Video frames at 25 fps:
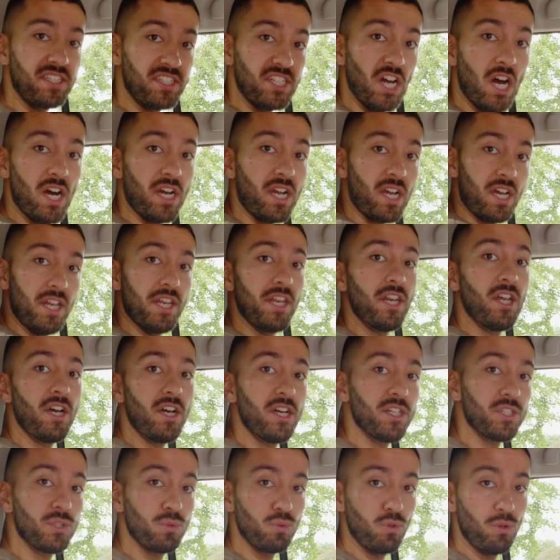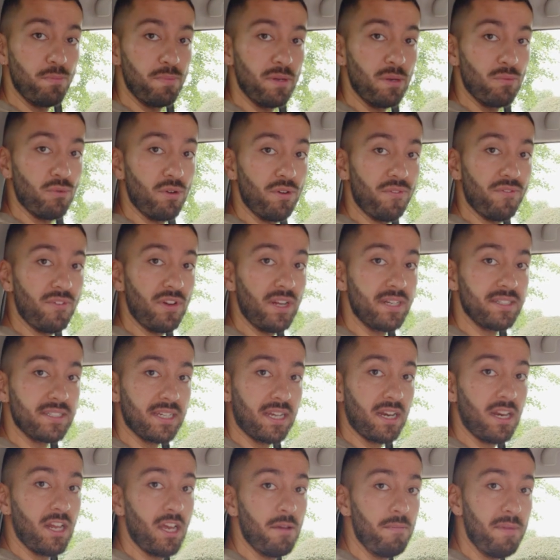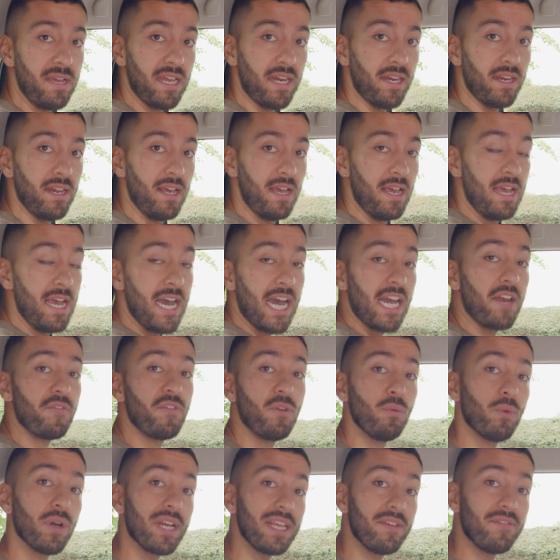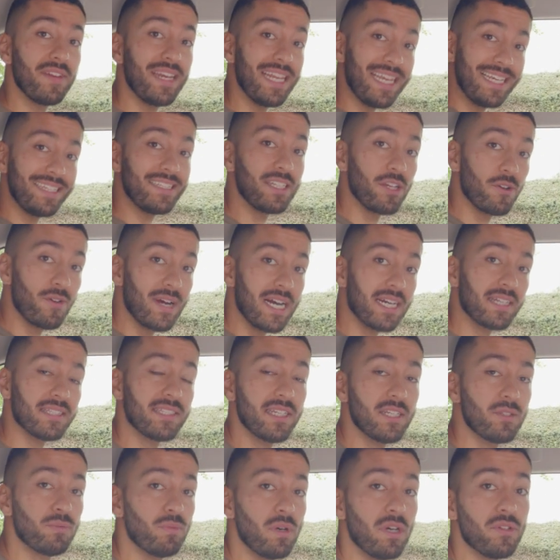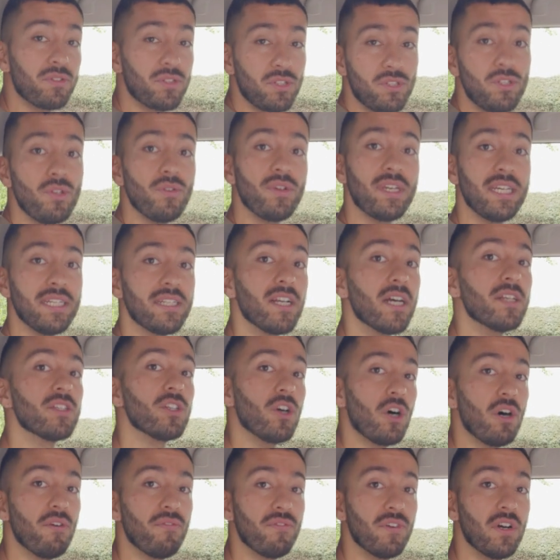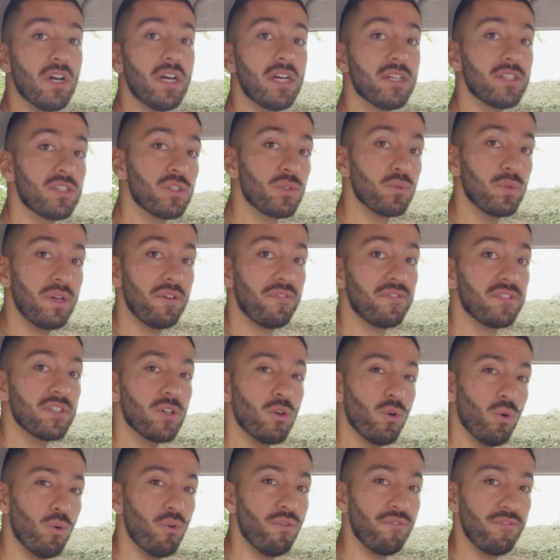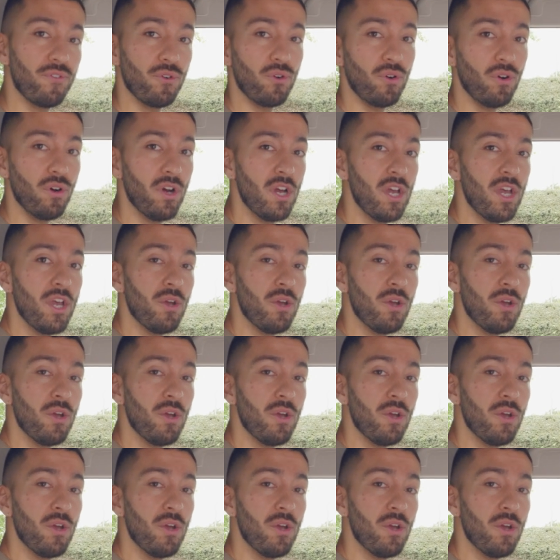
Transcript: duck under a swoopy roofline to climb in. And if you want even easier access, well, Suzuki does offer a Swift All-4,